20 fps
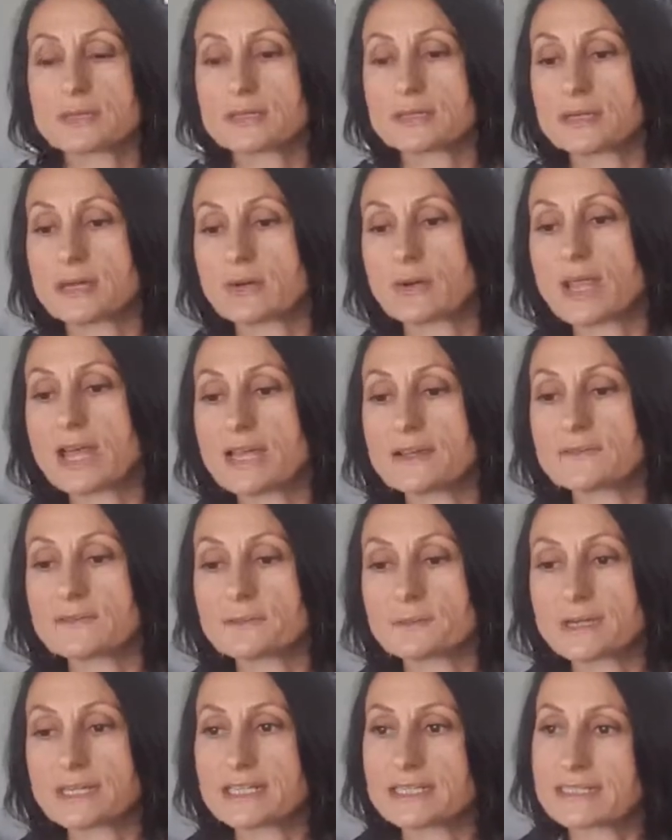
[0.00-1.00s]
our life
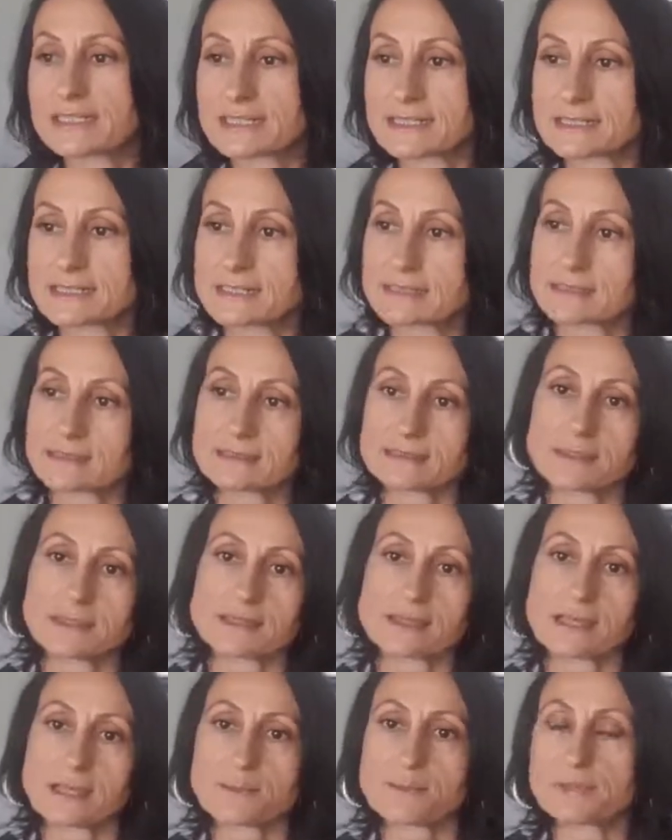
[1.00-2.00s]
many things
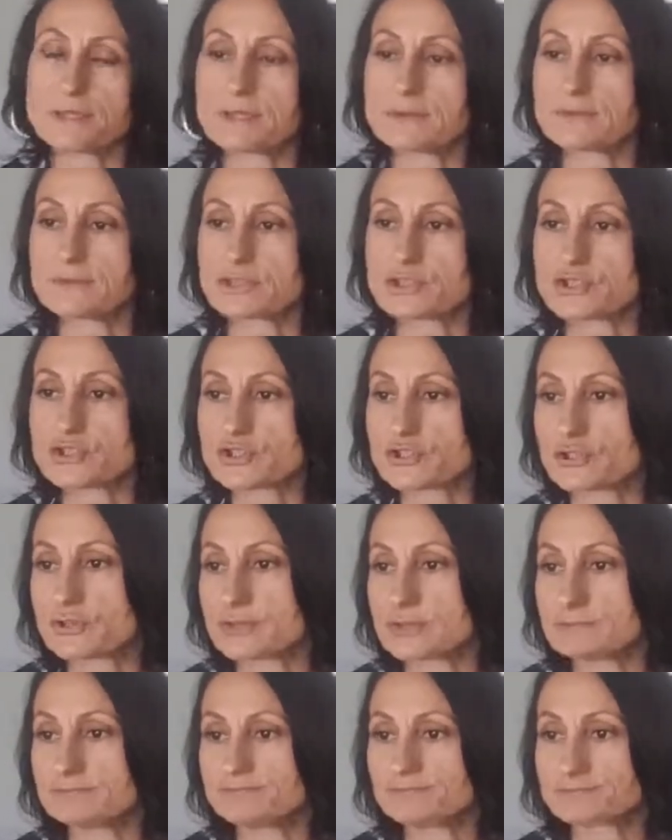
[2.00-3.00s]
can happen which
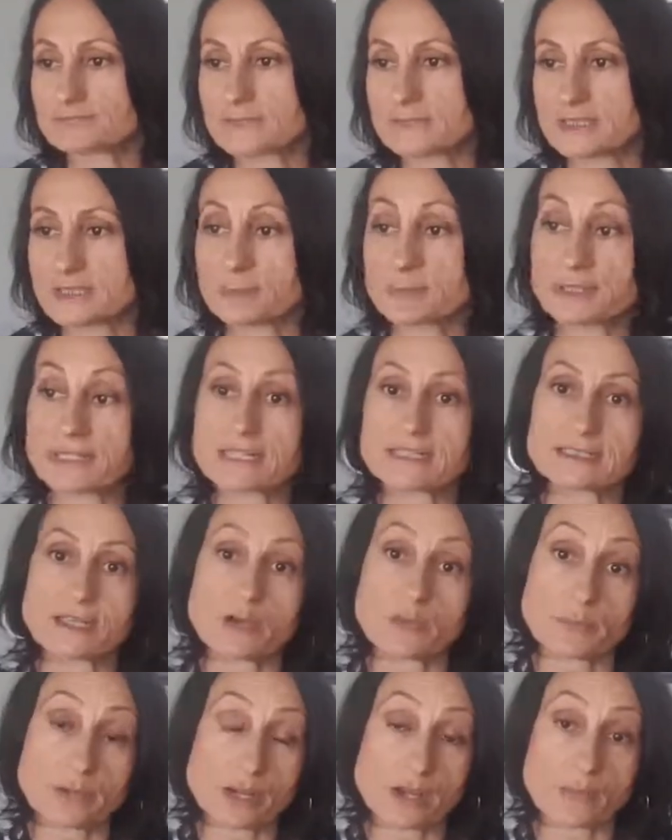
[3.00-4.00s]
deplete
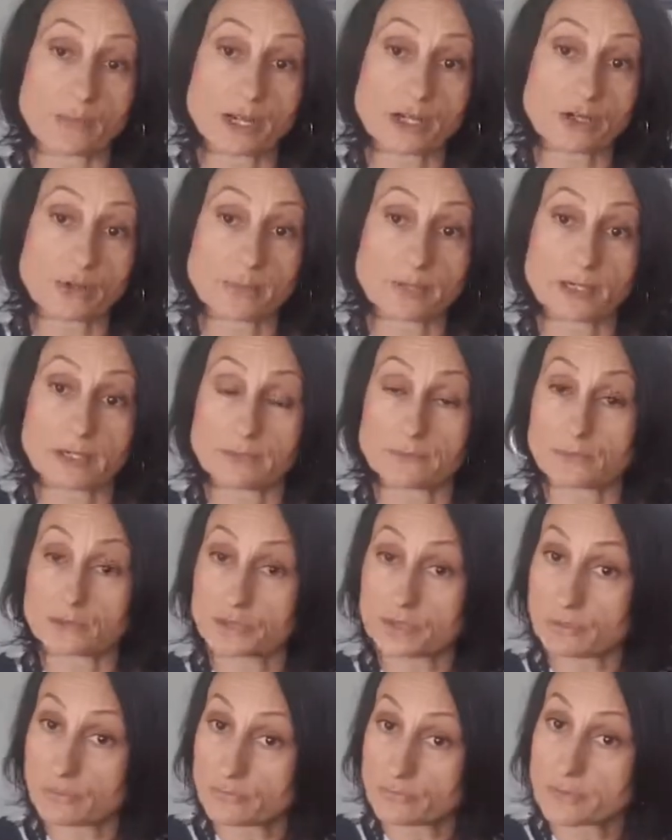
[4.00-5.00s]
our microbiome,
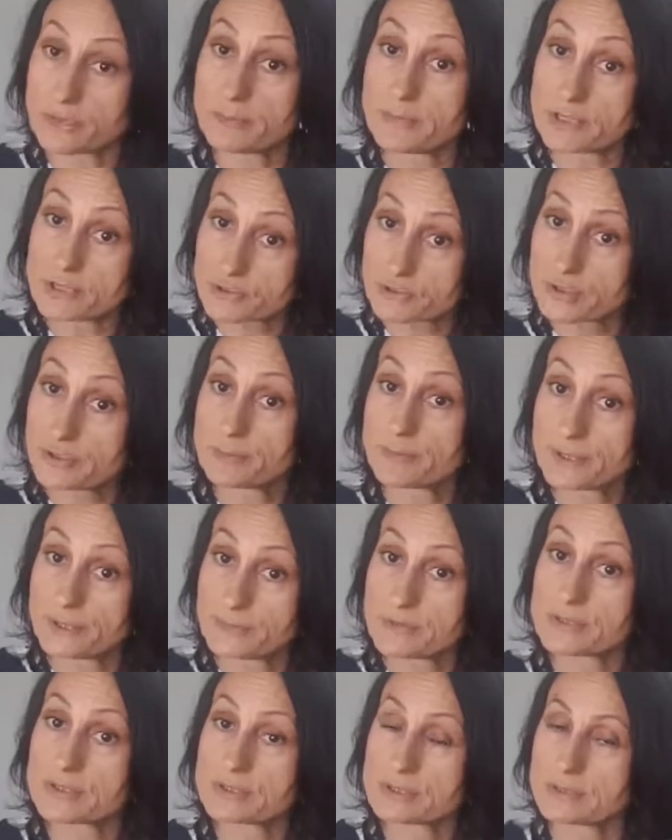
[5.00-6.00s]
what I already mentioned in the
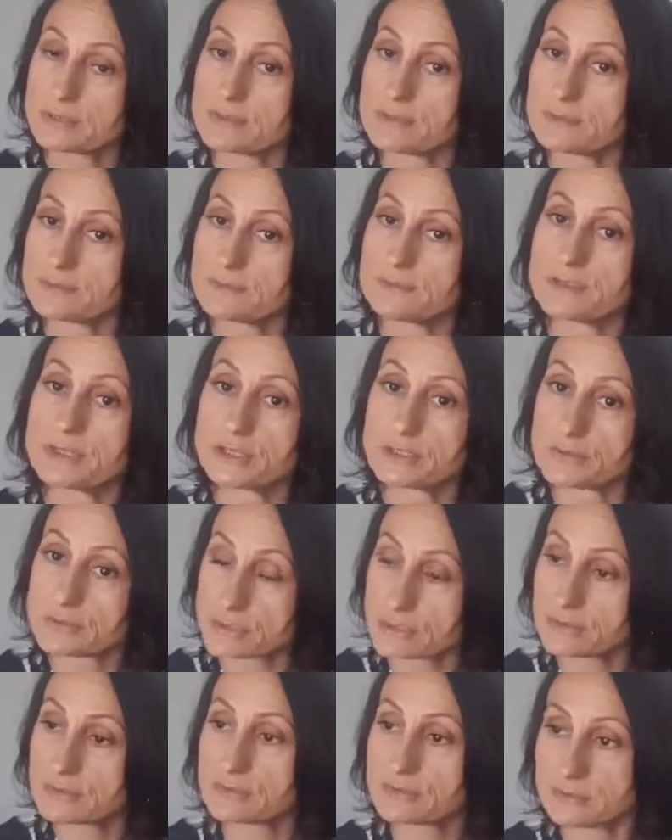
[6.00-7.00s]
previous
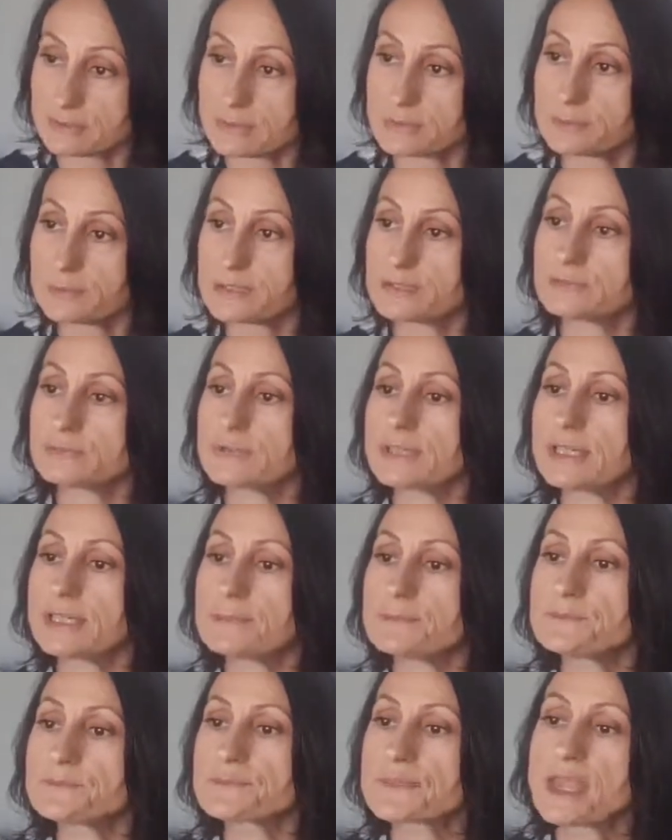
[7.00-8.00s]
videos and a little bit
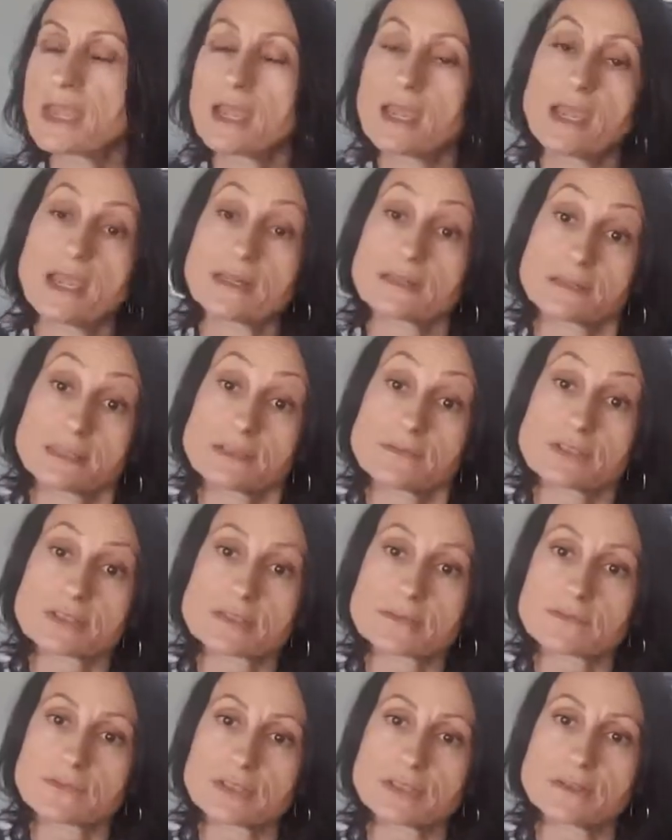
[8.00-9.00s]
today, and leave
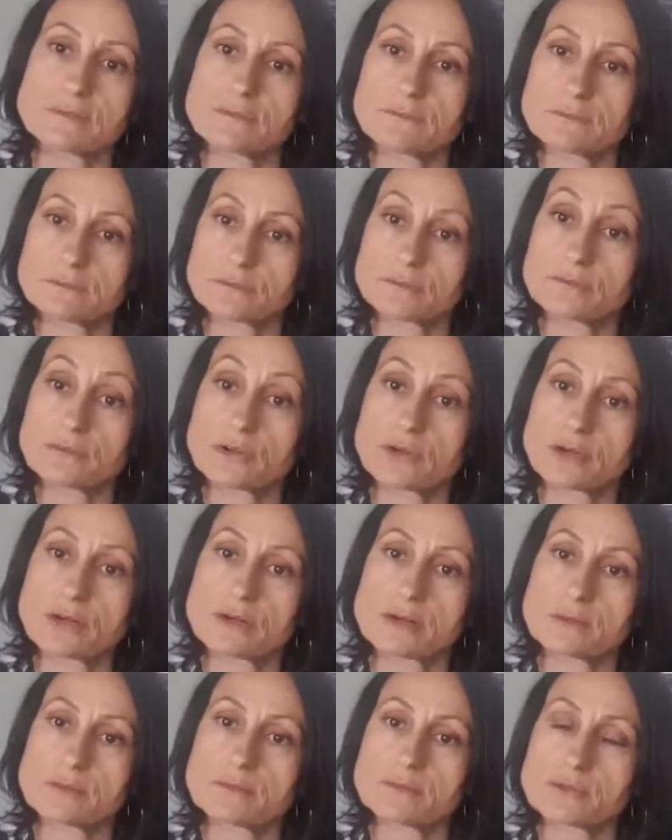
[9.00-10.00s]
us really
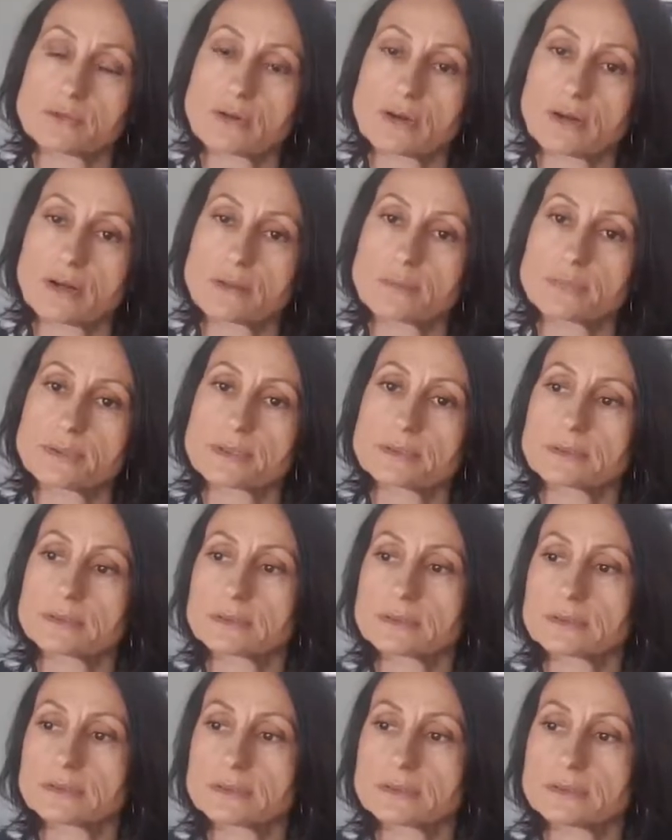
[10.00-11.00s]

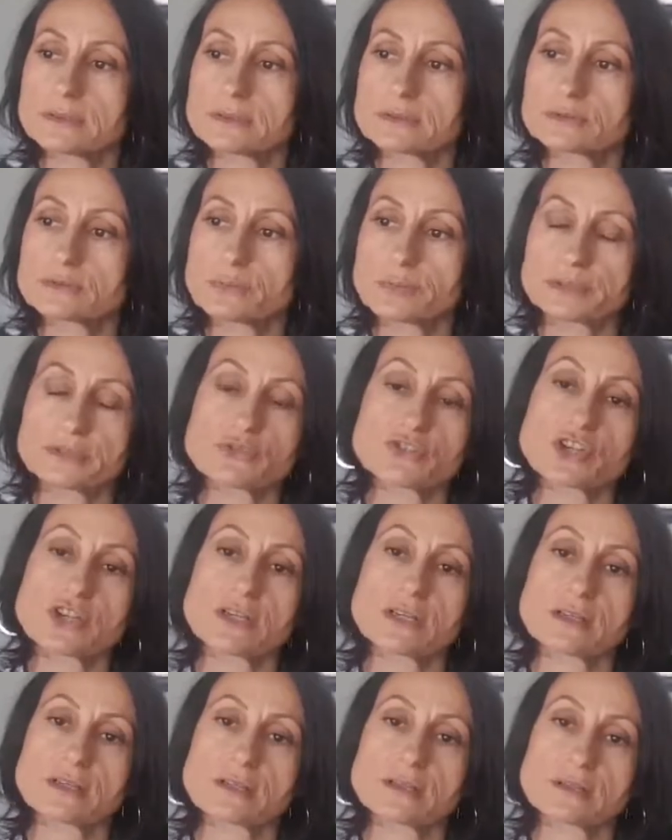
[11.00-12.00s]
vulnerable to
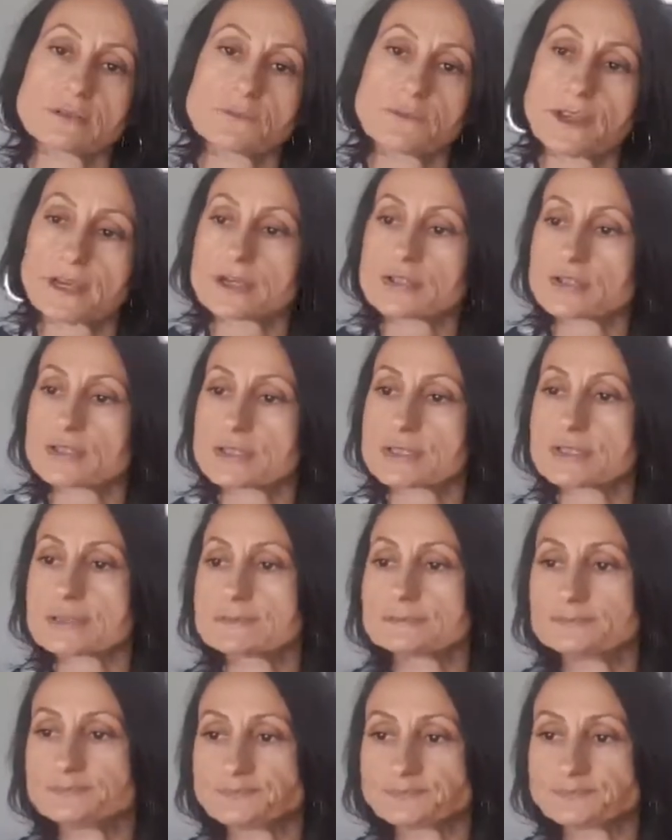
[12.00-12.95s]
pathogenic infections.